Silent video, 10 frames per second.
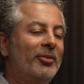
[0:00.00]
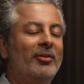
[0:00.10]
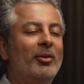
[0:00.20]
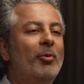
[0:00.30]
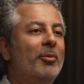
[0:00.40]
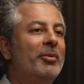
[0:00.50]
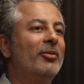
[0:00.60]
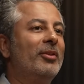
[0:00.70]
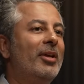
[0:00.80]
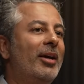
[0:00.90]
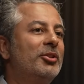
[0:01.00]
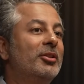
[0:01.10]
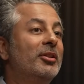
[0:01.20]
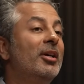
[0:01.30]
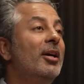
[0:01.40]
because they want a piece of the
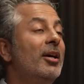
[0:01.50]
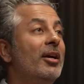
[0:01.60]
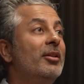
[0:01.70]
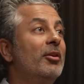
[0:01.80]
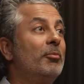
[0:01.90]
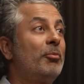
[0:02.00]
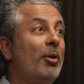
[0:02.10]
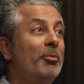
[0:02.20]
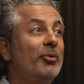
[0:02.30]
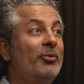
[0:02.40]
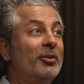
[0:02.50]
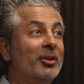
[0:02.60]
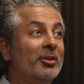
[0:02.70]
action. And they're purposefully